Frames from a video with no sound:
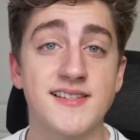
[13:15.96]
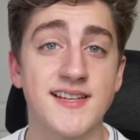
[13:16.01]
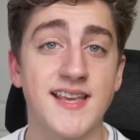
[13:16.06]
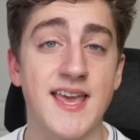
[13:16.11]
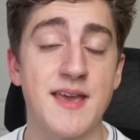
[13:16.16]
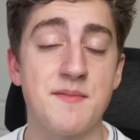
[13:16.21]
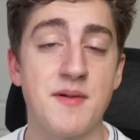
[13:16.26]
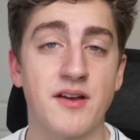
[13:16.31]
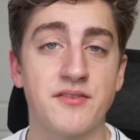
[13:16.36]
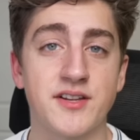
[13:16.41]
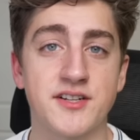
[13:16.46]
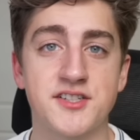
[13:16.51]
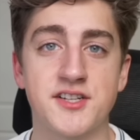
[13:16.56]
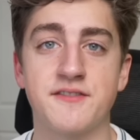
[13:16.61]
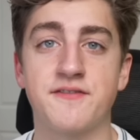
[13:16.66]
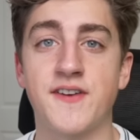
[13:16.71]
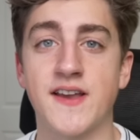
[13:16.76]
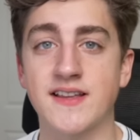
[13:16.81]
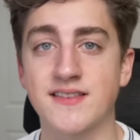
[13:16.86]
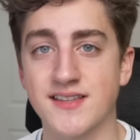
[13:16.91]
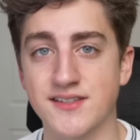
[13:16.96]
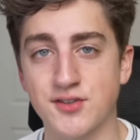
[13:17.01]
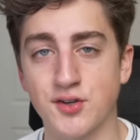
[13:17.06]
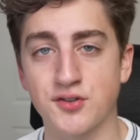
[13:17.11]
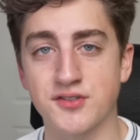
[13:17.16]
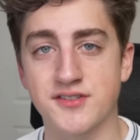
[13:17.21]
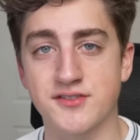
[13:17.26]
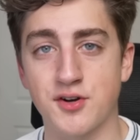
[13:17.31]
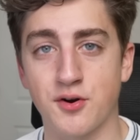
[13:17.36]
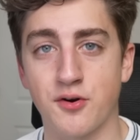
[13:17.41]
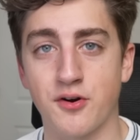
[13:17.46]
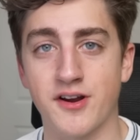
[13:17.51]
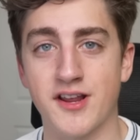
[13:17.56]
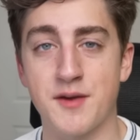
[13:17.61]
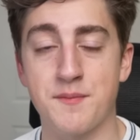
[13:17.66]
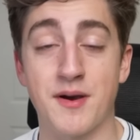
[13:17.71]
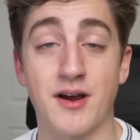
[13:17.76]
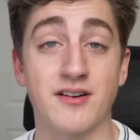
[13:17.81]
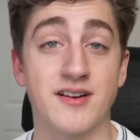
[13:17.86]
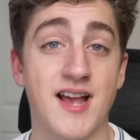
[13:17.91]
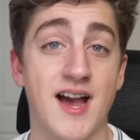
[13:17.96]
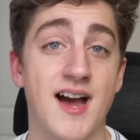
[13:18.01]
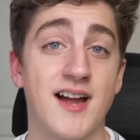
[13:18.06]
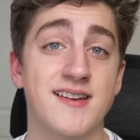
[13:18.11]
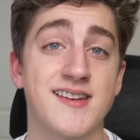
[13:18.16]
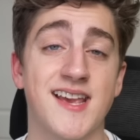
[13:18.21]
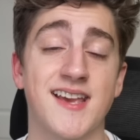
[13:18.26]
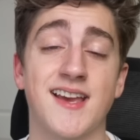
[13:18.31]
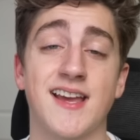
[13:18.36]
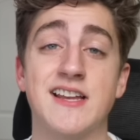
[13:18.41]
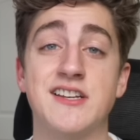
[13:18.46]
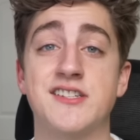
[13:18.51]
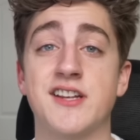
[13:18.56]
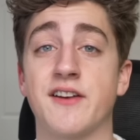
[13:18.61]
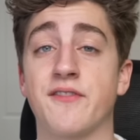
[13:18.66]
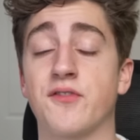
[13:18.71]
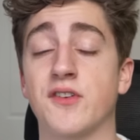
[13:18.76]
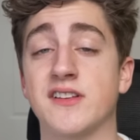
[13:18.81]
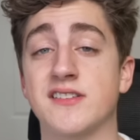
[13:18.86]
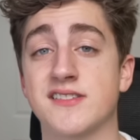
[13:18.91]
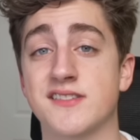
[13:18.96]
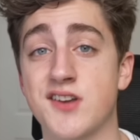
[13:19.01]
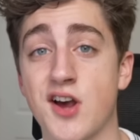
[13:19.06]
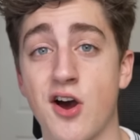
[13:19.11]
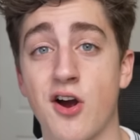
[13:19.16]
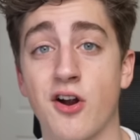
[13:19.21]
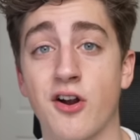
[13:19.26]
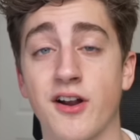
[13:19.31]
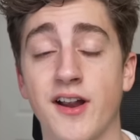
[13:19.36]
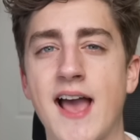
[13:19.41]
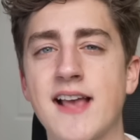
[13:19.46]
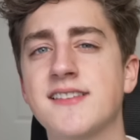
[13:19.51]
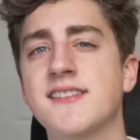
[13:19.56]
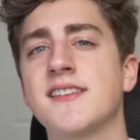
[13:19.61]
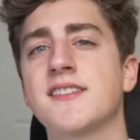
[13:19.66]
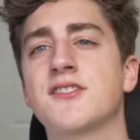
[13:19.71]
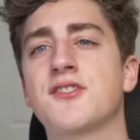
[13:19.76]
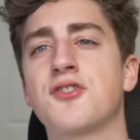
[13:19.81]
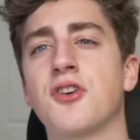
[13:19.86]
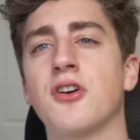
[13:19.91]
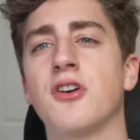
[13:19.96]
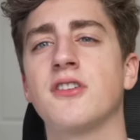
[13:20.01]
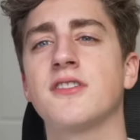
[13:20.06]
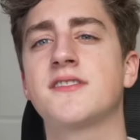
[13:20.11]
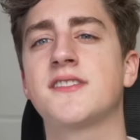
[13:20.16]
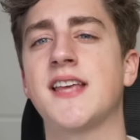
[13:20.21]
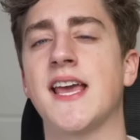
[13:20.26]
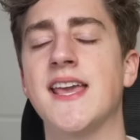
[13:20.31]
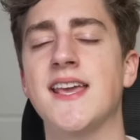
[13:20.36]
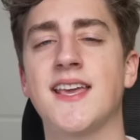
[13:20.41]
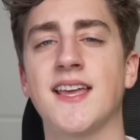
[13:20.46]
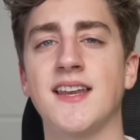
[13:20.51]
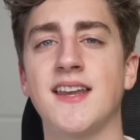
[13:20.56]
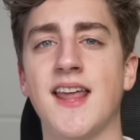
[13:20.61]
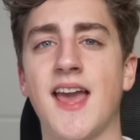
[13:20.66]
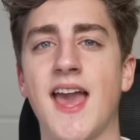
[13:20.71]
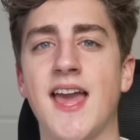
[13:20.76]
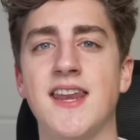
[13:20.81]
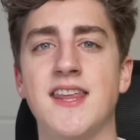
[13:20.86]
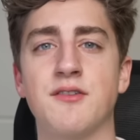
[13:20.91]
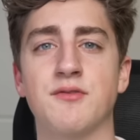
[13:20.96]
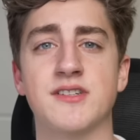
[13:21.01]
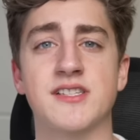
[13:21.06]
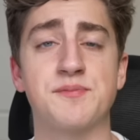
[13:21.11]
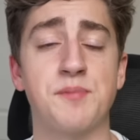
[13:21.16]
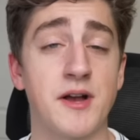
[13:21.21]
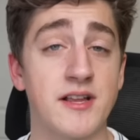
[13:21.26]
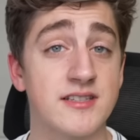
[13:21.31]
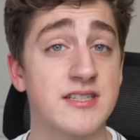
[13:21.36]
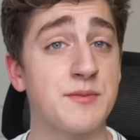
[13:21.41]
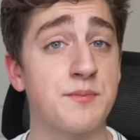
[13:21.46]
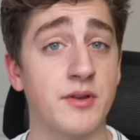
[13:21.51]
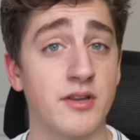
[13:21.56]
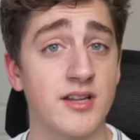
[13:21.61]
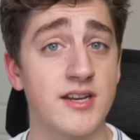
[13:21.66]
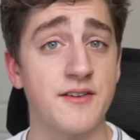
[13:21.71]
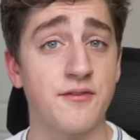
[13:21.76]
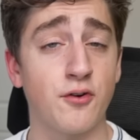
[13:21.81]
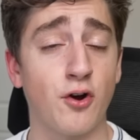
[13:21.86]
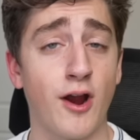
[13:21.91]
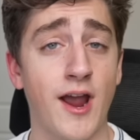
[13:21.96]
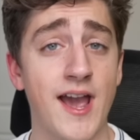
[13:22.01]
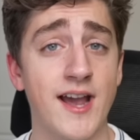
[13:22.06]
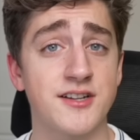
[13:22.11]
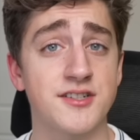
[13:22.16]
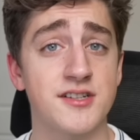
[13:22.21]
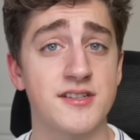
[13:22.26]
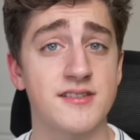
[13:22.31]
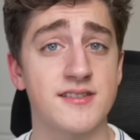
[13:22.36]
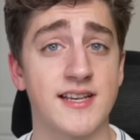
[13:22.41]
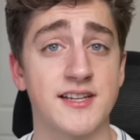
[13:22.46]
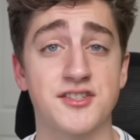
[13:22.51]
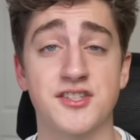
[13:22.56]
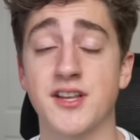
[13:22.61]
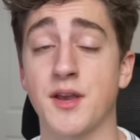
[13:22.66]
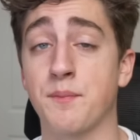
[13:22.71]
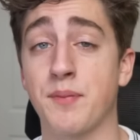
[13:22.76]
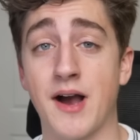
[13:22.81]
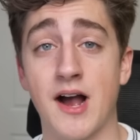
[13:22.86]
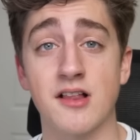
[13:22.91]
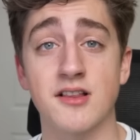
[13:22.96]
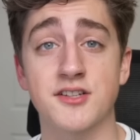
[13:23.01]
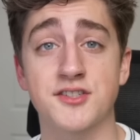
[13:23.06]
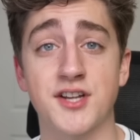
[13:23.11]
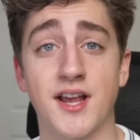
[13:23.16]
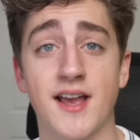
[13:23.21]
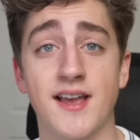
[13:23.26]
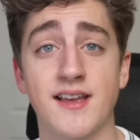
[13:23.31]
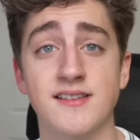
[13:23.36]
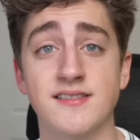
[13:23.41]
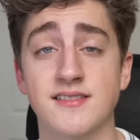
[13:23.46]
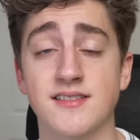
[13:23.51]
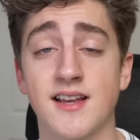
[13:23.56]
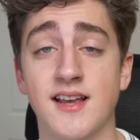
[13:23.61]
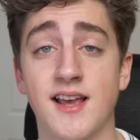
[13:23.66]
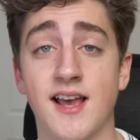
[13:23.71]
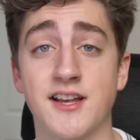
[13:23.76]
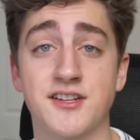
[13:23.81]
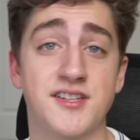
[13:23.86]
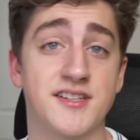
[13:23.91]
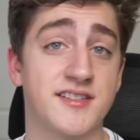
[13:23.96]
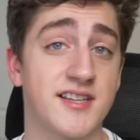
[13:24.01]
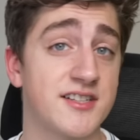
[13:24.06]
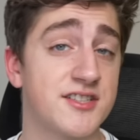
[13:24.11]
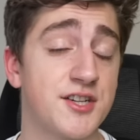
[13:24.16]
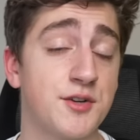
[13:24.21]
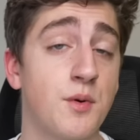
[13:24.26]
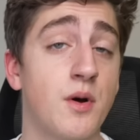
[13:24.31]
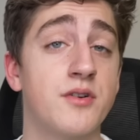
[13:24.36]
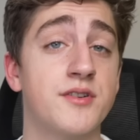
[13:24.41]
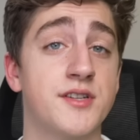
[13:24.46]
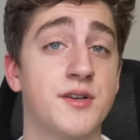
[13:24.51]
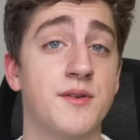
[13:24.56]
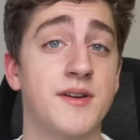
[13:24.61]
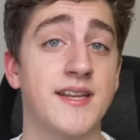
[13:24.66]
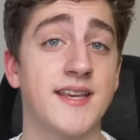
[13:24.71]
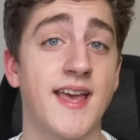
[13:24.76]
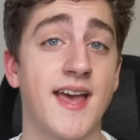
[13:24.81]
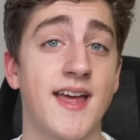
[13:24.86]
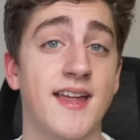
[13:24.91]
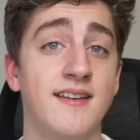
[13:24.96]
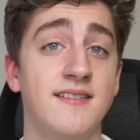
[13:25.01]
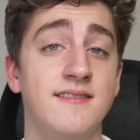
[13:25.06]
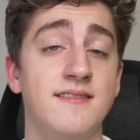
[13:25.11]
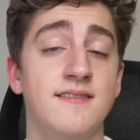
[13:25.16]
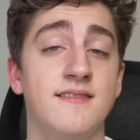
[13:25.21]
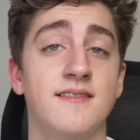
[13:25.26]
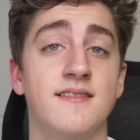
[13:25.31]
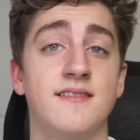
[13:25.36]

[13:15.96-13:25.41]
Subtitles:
it came out that she faked this whole story about Kanye and Jeffree Star, has this girl taken any responsibility for her actions? Has she apologized? Has she said she won't do it again?